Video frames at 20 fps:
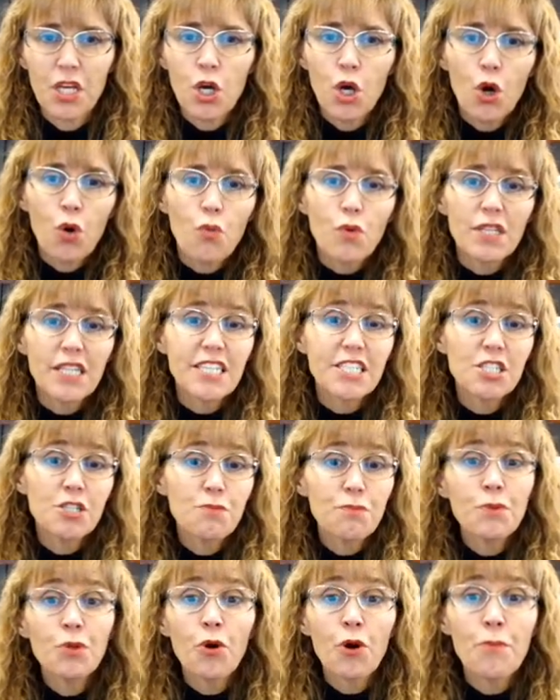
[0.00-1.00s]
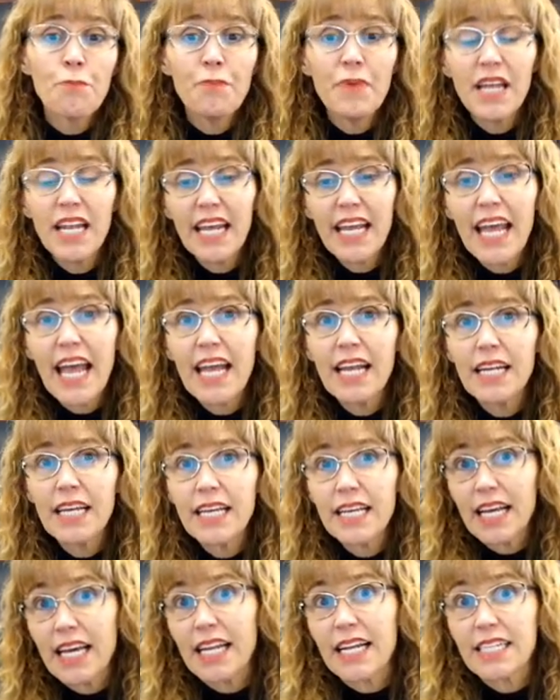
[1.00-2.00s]
We'll explore
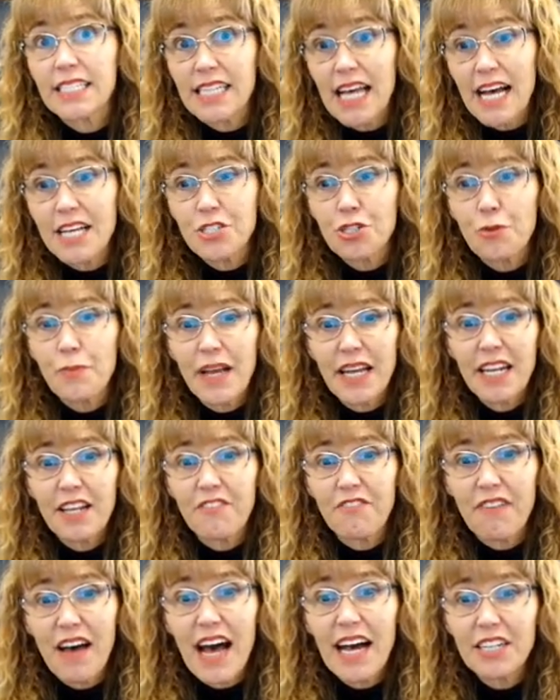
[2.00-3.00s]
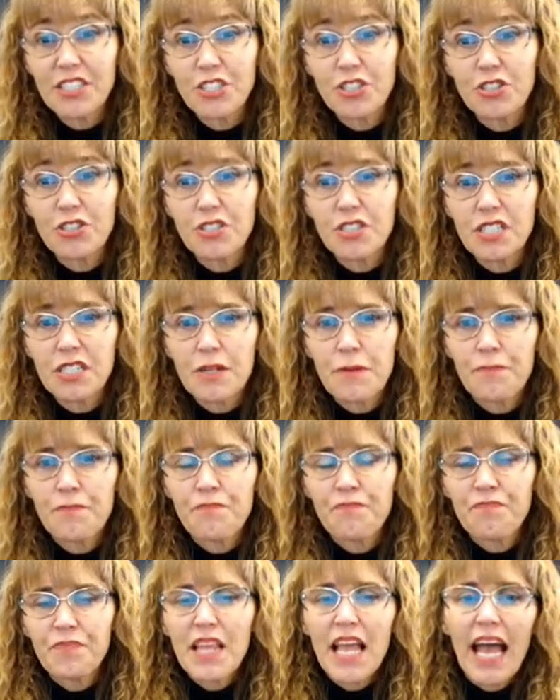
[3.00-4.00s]
mitigating and exacerbating factors
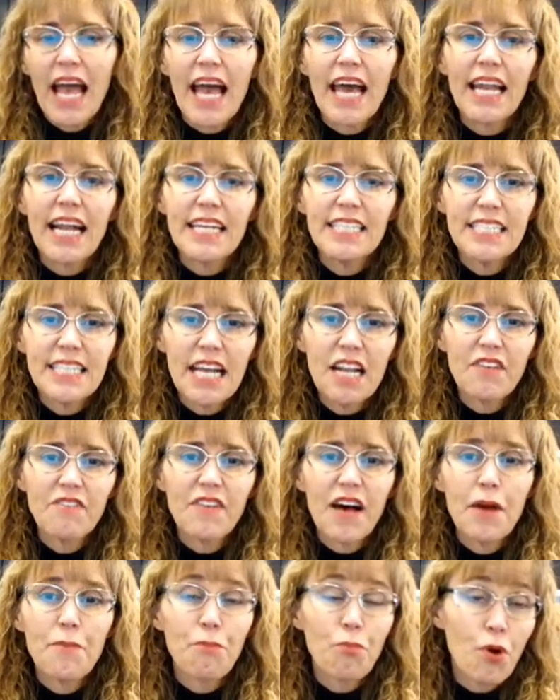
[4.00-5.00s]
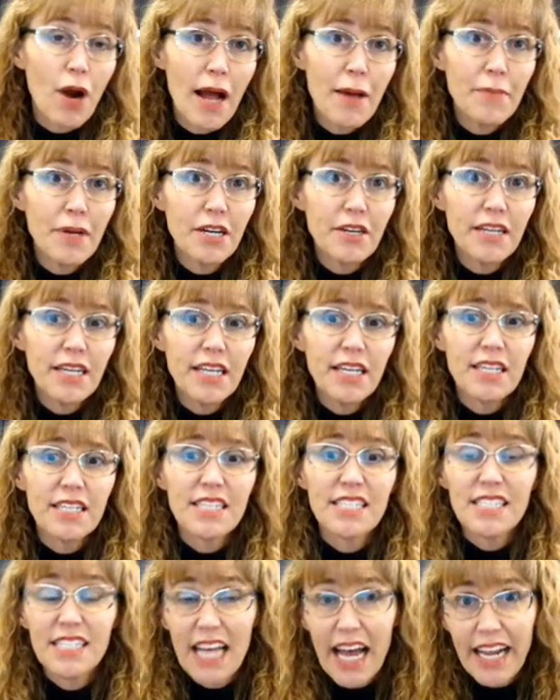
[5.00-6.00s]
and identify primary,
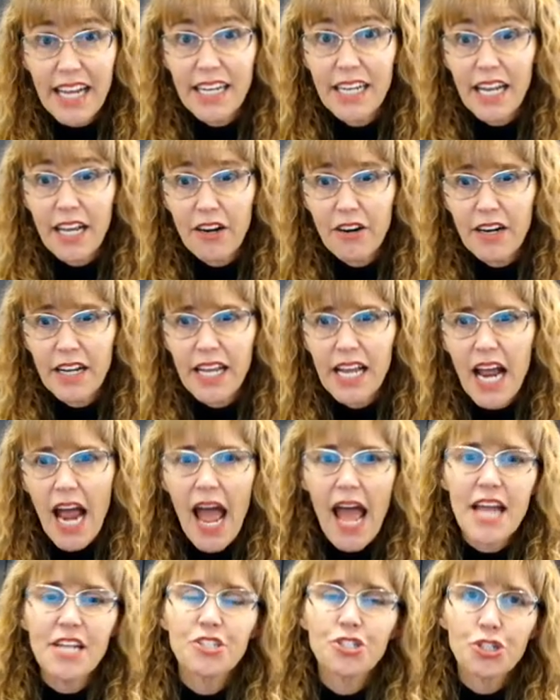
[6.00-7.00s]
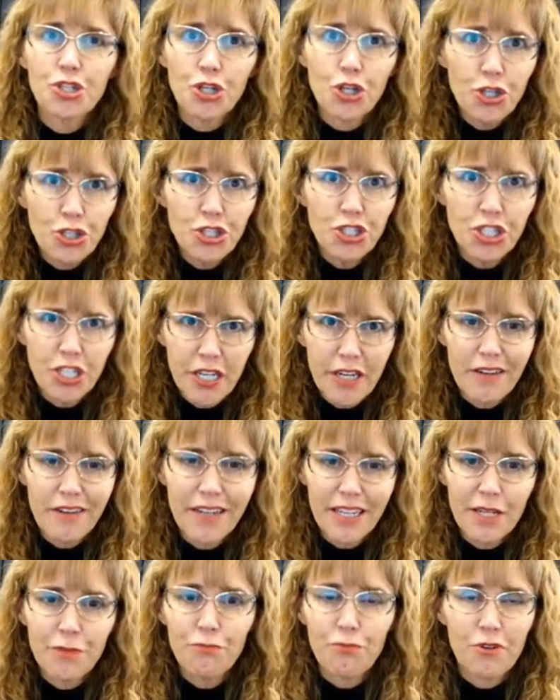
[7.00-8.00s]
secondary, and
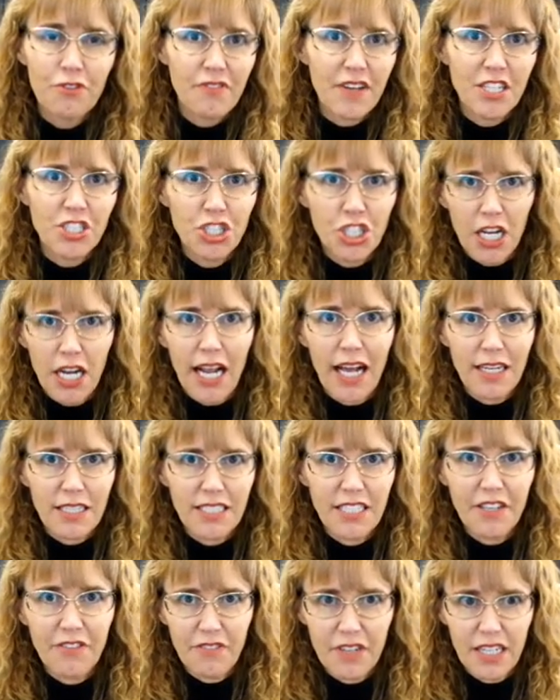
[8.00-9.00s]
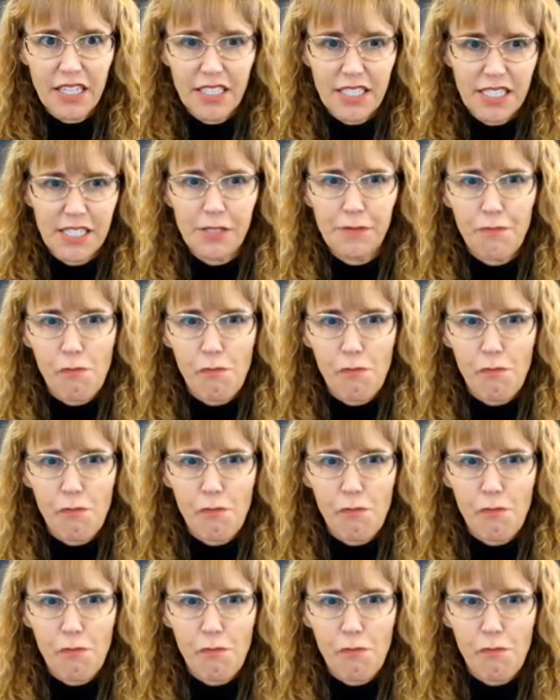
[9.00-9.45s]
tertiary prevention activities.